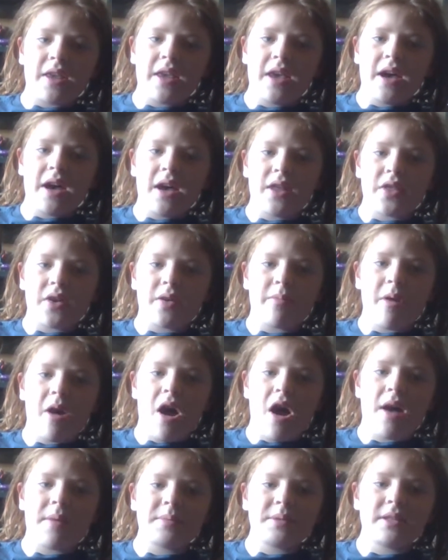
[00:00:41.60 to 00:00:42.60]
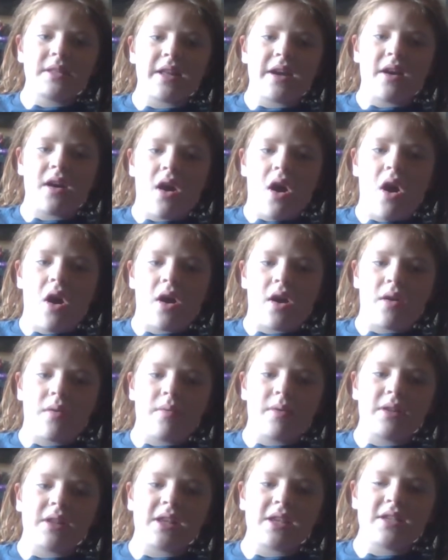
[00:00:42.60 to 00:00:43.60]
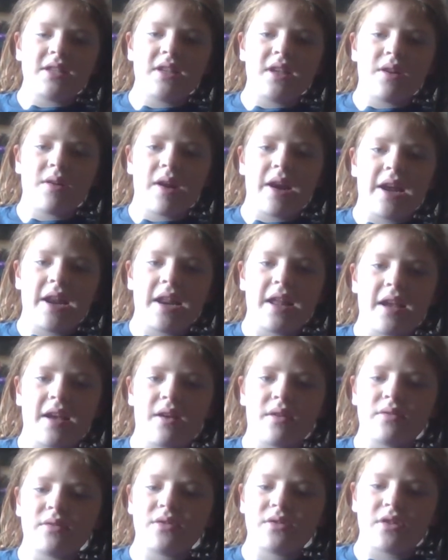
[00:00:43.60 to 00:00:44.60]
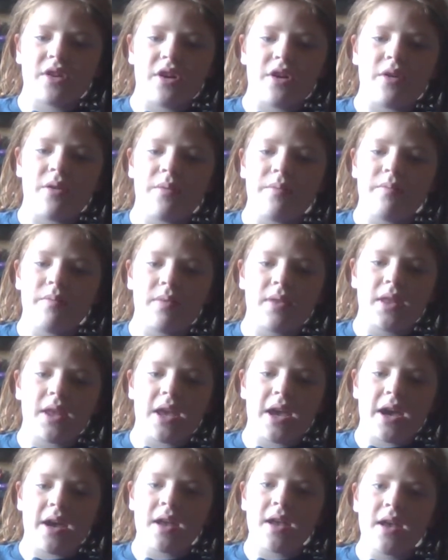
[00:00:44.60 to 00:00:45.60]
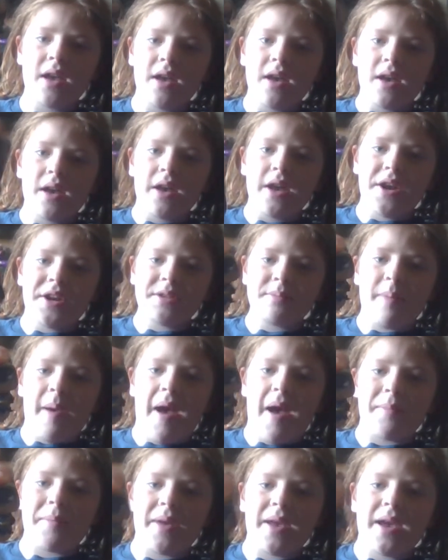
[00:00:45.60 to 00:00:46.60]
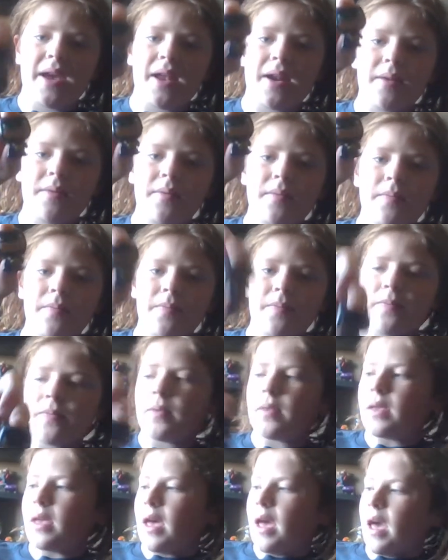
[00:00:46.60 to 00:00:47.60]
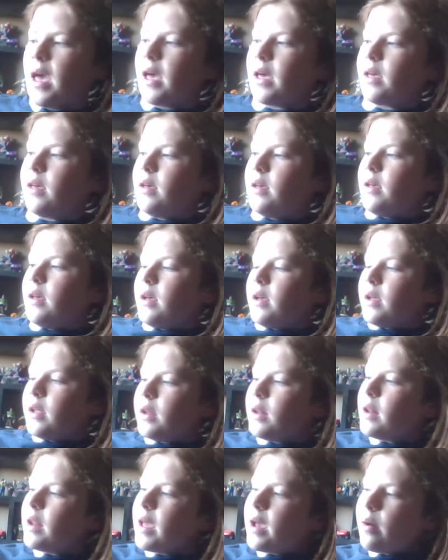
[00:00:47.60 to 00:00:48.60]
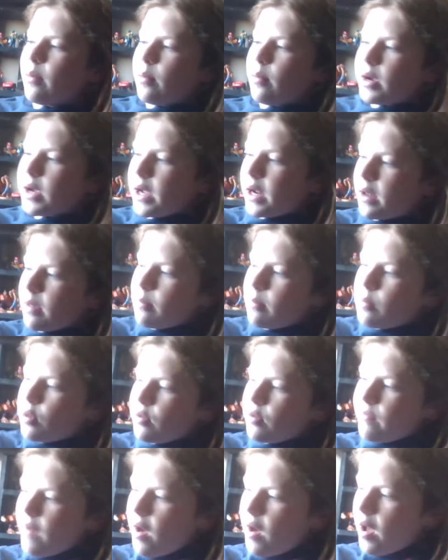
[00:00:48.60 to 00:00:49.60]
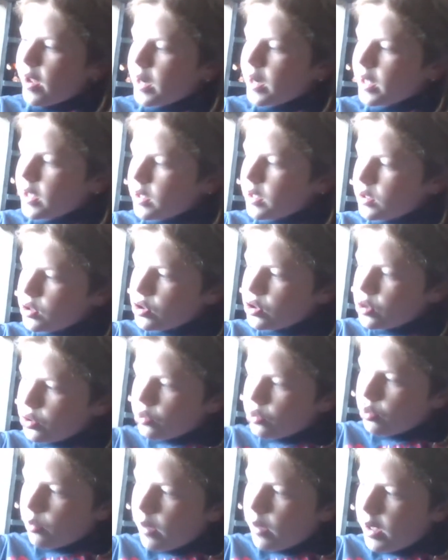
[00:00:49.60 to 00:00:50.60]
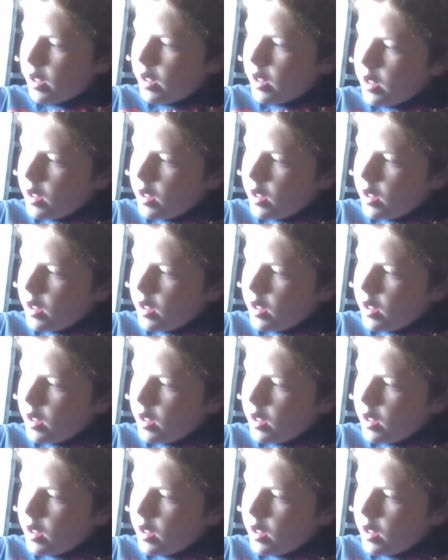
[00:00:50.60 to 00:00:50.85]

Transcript: get other pops that aren't releasing right now. So, yeah, here's Batman. Okay, now we're gonna move on to